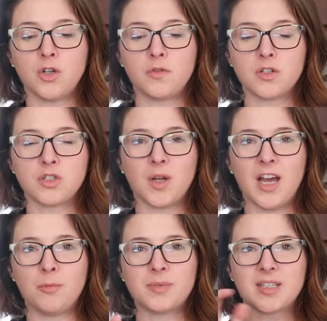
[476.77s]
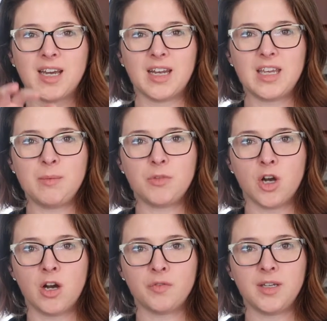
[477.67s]
over, so it helps kind of keep the
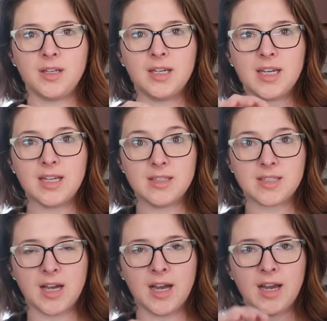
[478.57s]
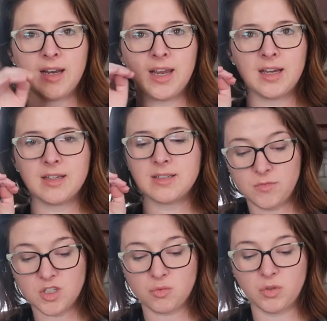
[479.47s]
coffee inside and just